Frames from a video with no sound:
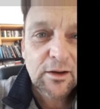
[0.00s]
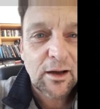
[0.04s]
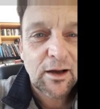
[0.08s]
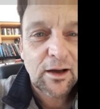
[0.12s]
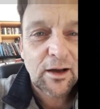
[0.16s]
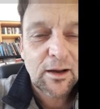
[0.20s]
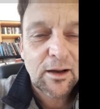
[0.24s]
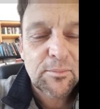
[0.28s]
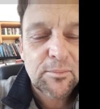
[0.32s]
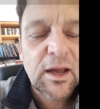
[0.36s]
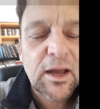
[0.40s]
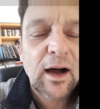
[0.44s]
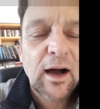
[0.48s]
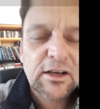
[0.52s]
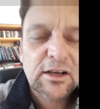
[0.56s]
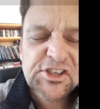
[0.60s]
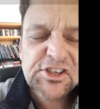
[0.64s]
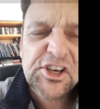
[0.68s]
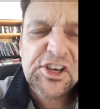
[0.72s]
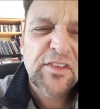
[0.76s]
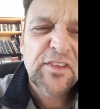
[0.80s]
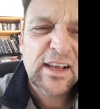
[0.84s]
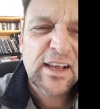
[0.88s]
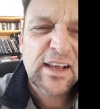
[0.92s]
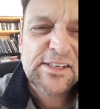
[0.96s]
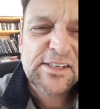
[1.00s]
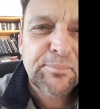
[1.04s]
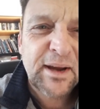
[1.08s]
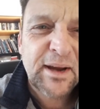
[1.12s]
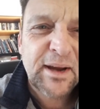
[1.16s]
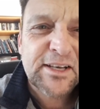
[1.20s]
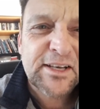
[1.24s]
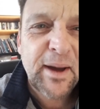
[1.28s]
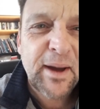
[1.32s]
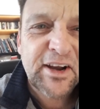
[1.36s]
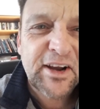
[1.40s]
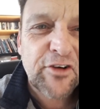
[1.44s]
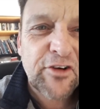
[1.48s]
So there's a
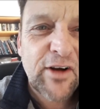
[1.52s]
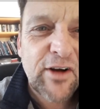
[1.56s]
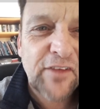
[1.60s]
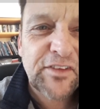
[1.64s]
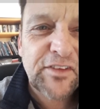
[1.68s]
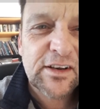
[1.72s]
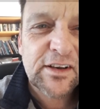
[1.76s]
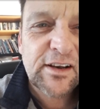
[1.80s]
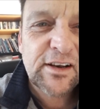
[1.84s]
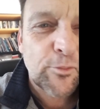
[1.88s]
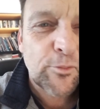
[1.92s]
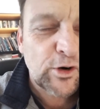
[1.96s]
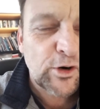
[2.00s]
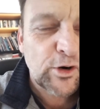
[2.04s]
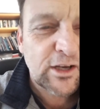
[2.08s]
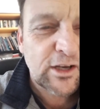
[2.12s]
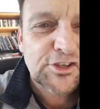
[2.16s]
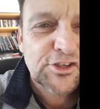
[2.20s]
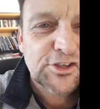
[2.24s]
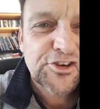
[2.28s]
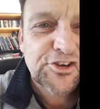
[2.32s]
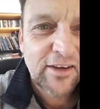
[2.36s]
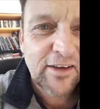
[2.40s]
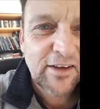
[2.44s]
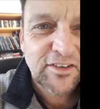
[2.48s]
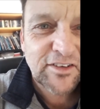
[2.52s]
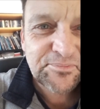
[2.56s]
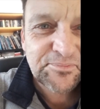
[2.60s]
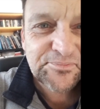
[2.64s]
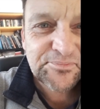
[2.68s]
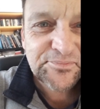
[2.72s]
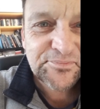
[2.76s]
big debate around it, and I'm willing to have it.